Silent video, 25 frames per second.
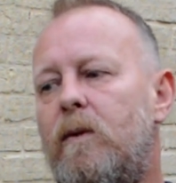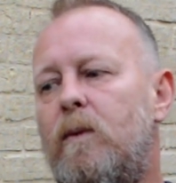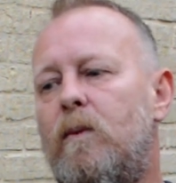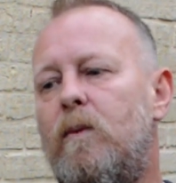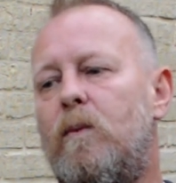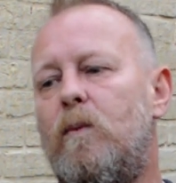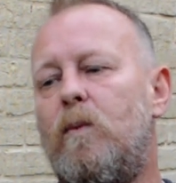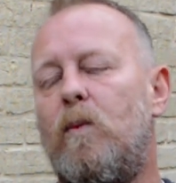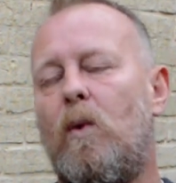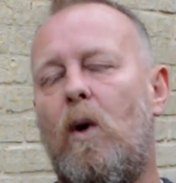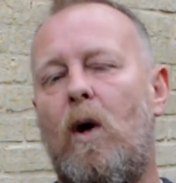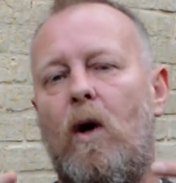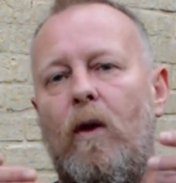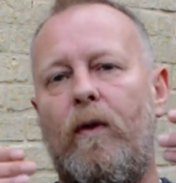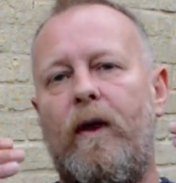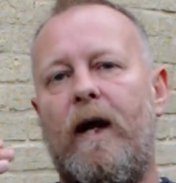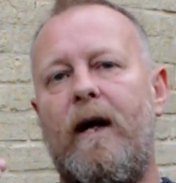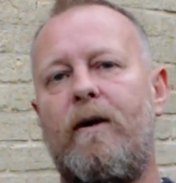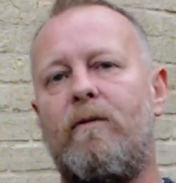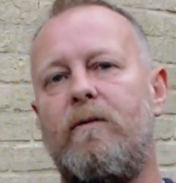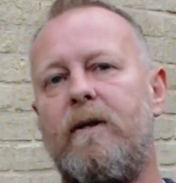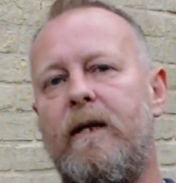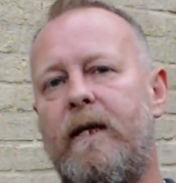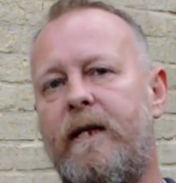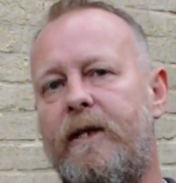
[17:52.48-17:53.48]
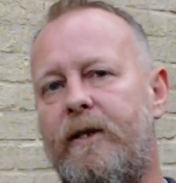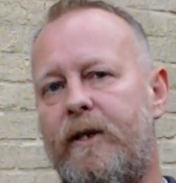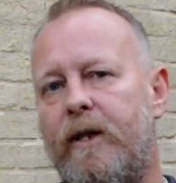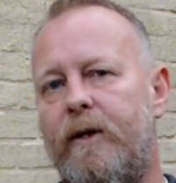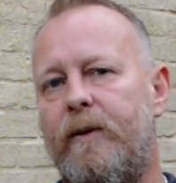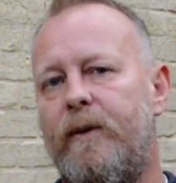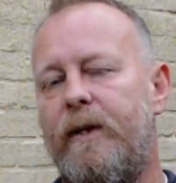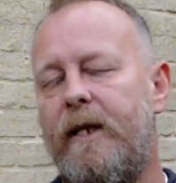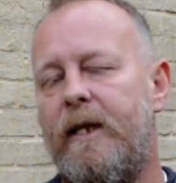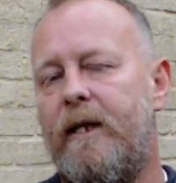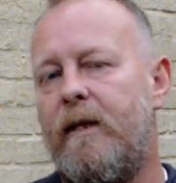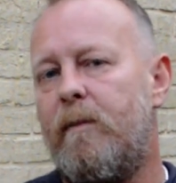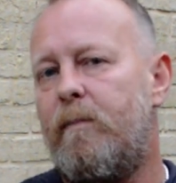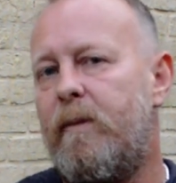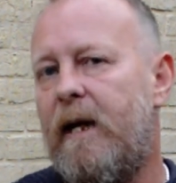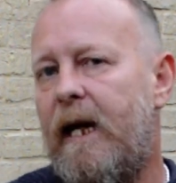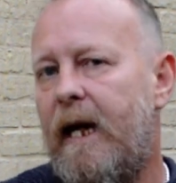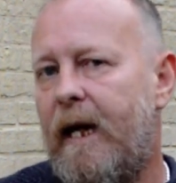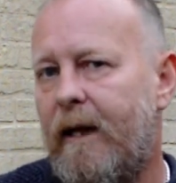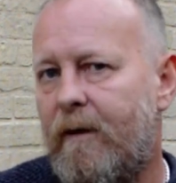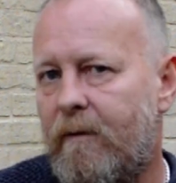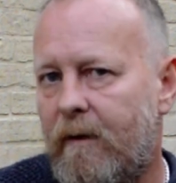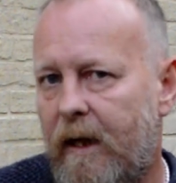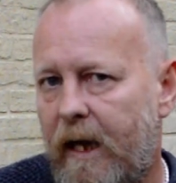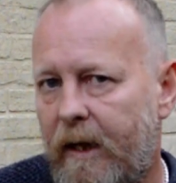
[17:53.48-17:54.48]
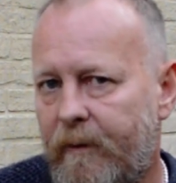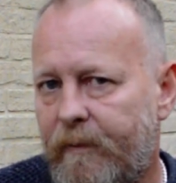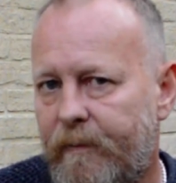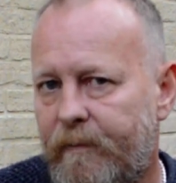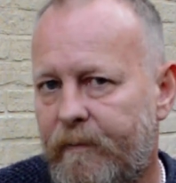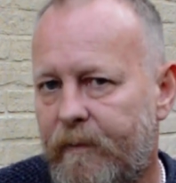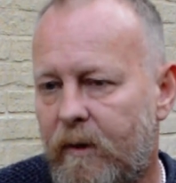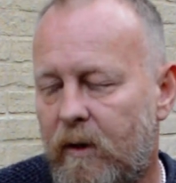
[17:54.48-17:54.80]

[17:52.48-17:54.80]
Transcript: what they're really doing in the background.